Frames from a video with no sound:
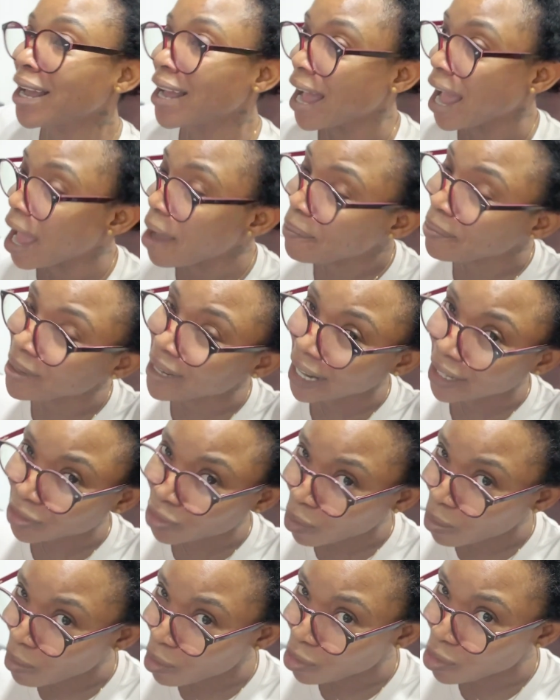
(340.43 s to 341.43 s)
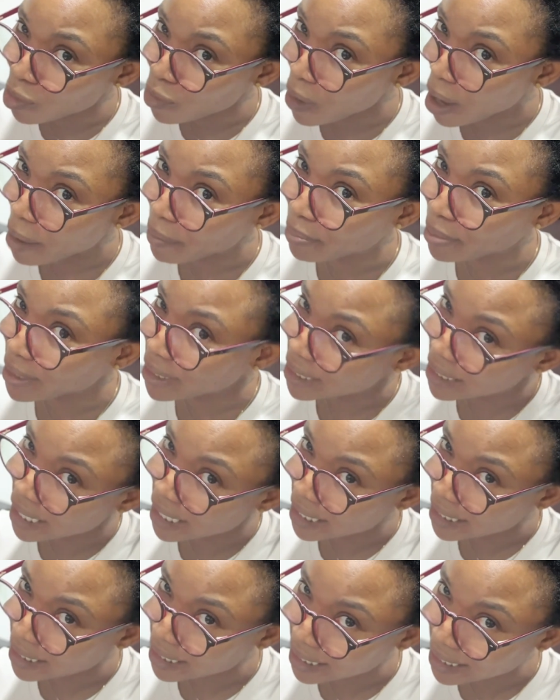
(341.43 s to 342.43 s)
Helping her to follow her
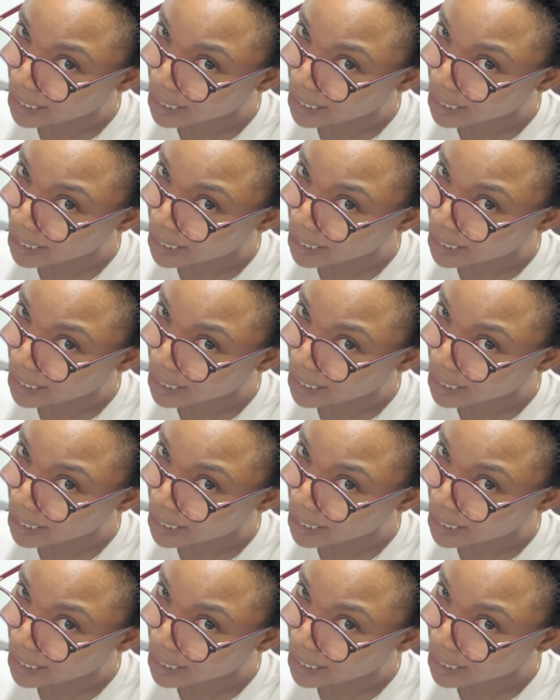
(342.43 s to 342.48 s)
business.